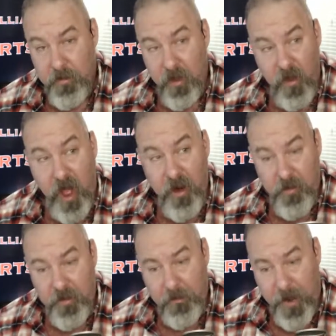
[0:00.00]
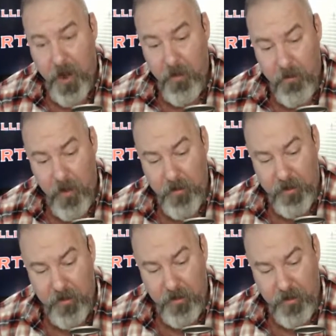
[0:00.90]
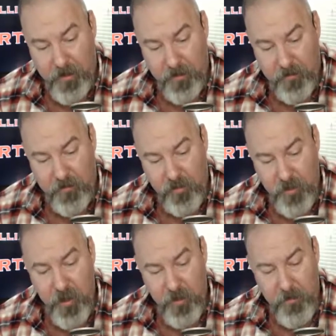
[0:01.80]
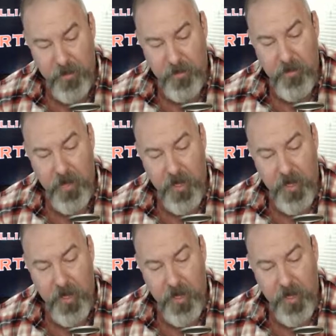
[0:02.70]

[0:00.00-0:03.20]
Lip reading: the lottery, the Powerball here is 300 million,